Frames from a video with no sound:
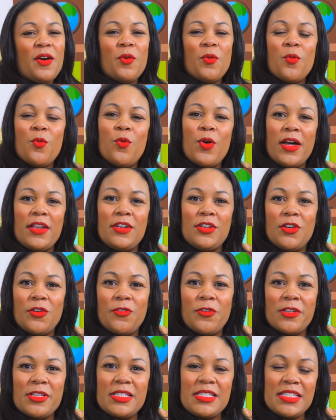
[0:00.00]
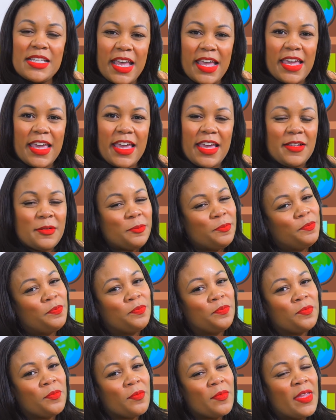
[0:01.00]
Wonderful singing.
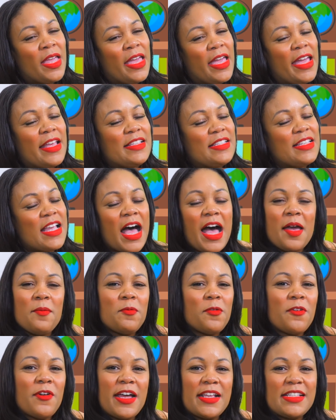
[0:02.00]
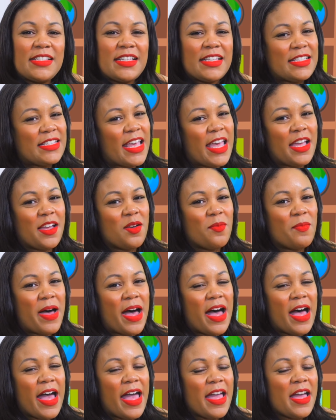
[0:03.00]
It's time for us to say
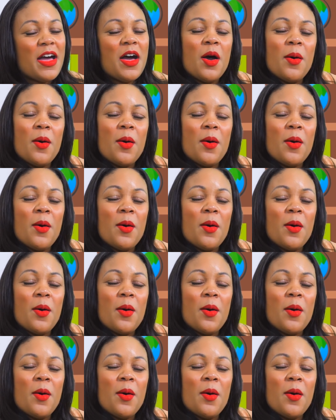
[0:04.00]
goodbye,